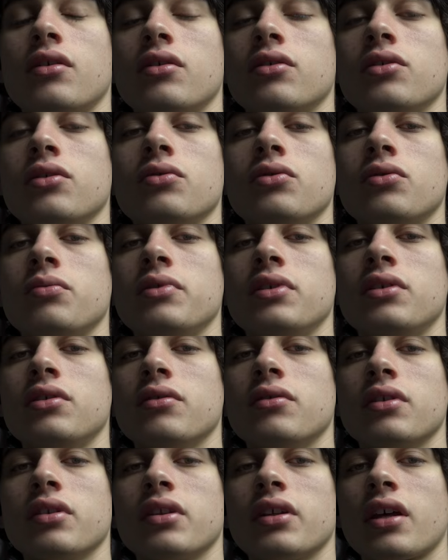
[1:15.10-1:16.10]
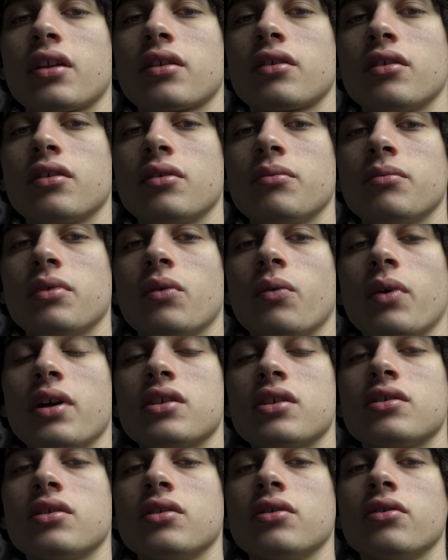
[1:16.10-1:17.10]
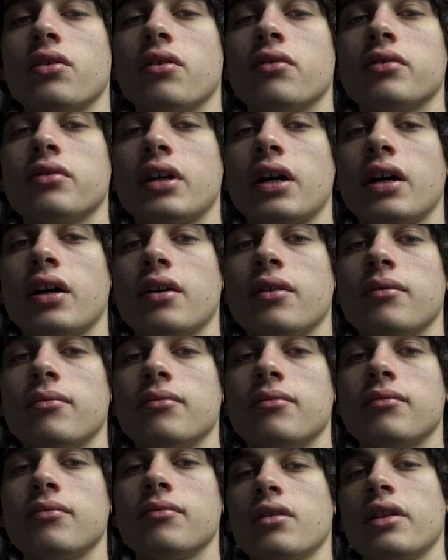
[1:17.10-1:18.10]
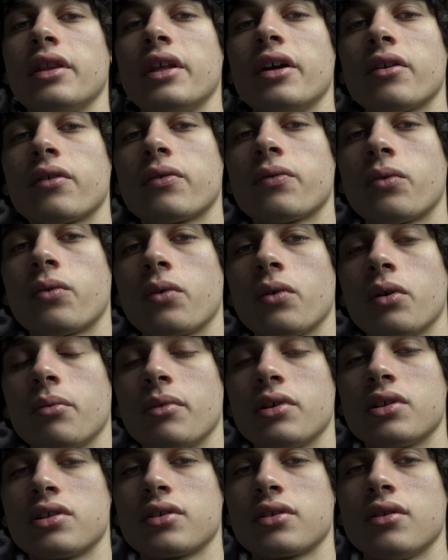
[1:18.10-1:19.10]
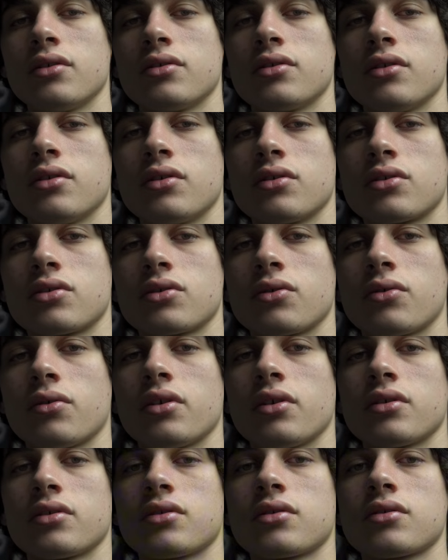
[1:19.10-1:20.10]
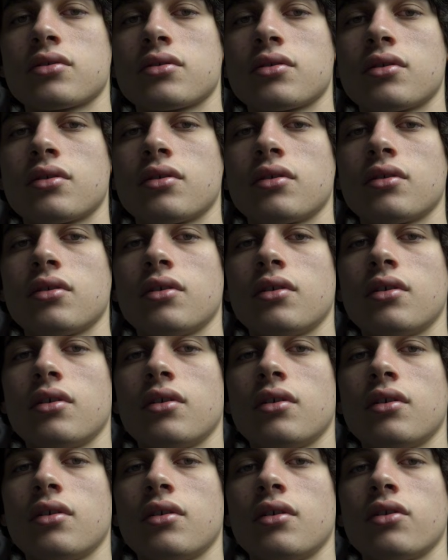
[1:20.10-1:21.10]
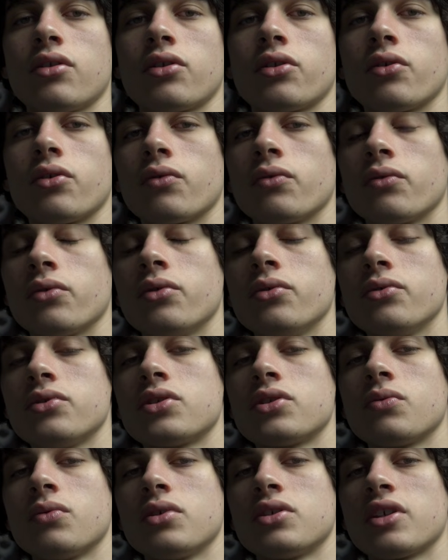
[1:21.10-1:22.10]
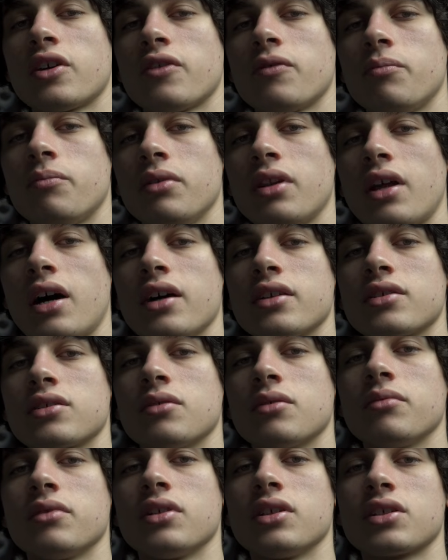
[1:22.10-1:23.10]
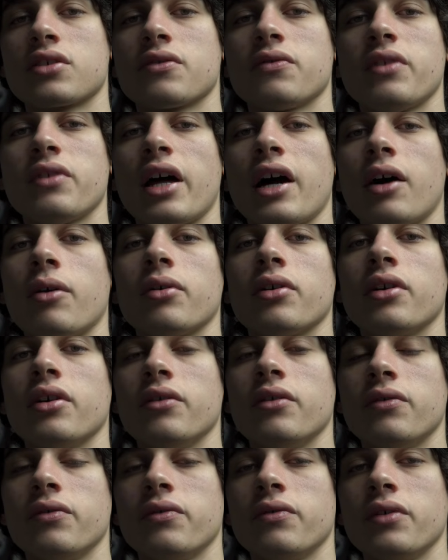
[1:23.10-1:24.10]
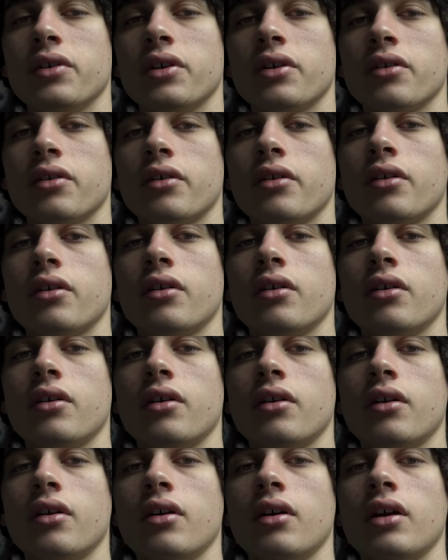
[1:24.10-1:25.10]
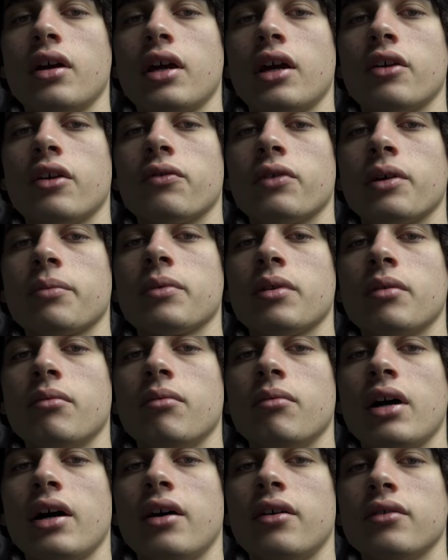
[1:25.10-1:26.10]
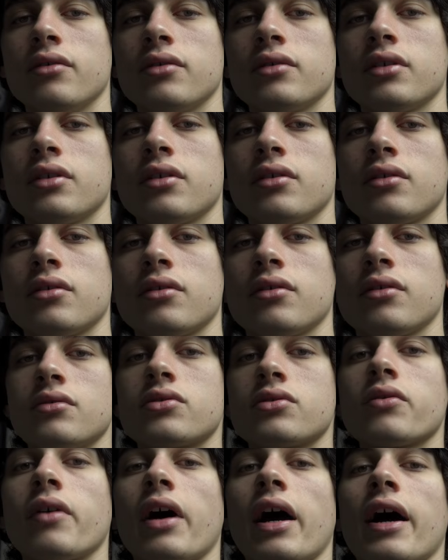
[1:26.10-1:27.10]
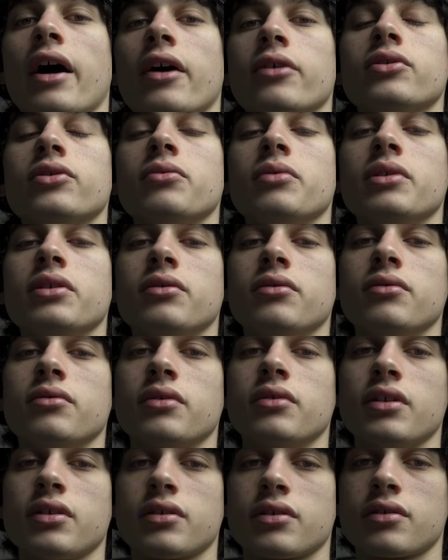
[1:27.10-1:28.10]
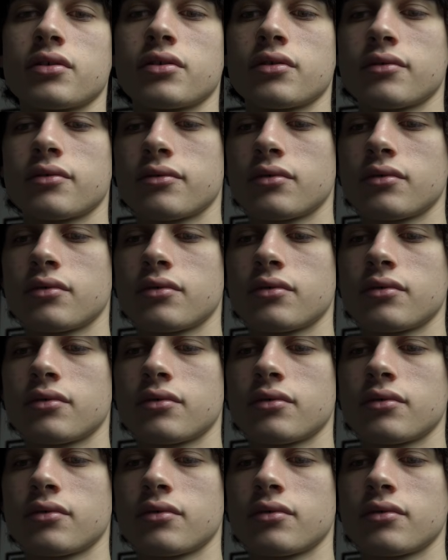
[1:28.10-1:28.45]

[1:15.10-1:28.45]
you will be doing nothing but wasting your own time. Therefore, we must go to the source, the roots which have blossomed this flower of fear, and rip them out. So how do we do this?